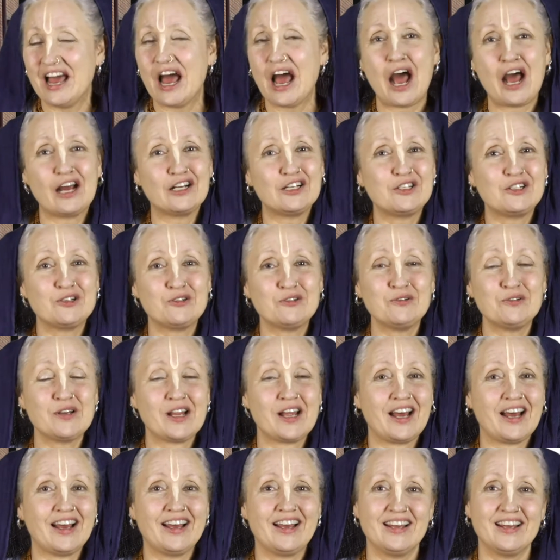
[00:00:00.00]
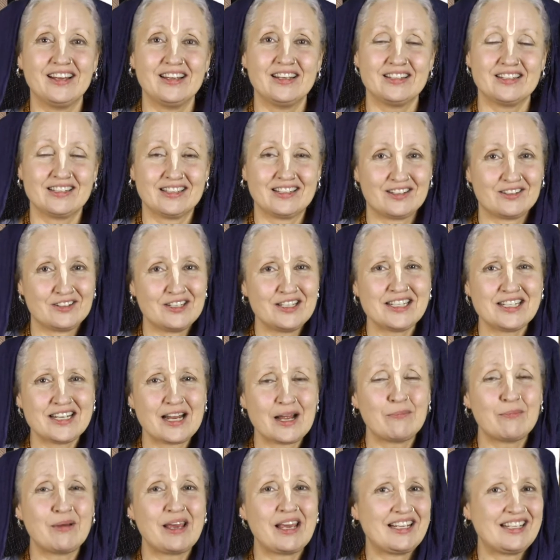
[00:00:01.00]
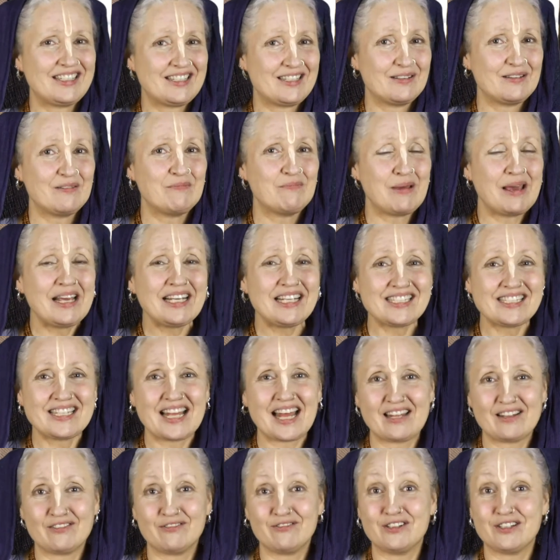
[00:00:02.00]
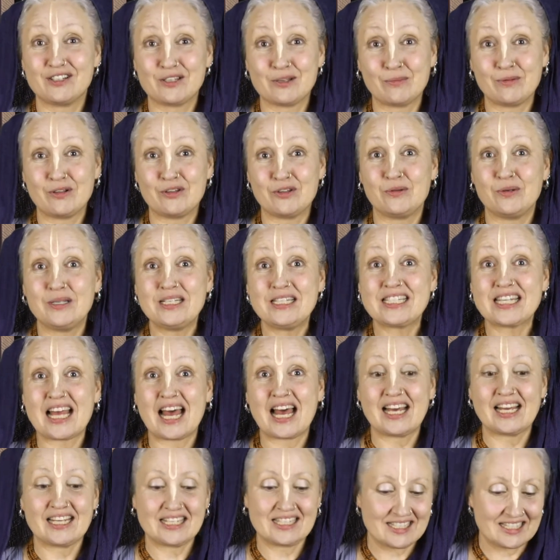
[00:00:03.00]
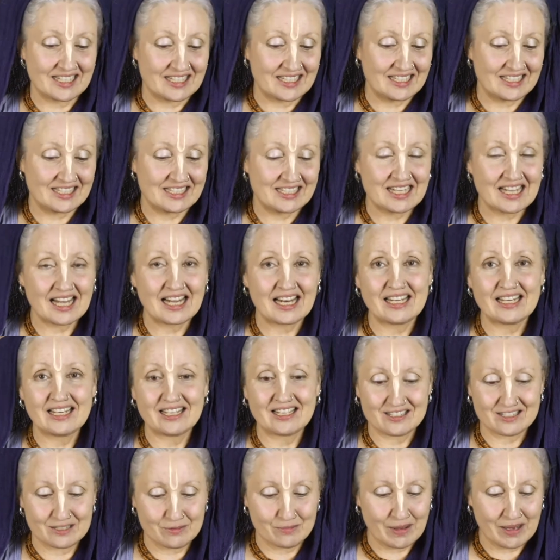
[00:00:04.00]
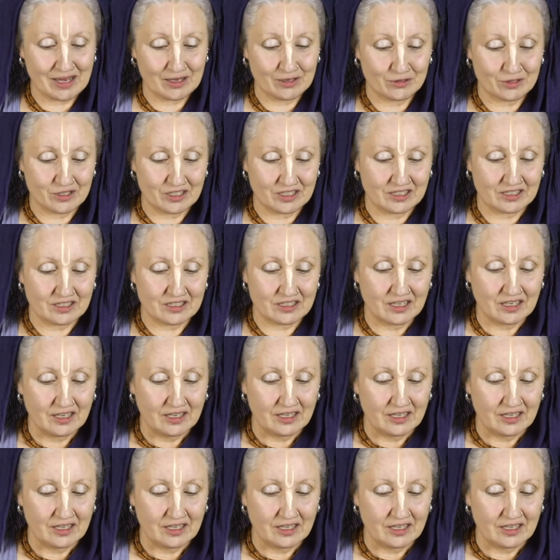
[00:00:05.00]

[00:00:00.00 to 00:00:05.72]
Arjuna, Krishna makes that visible to his eyes, and he's telling us about it.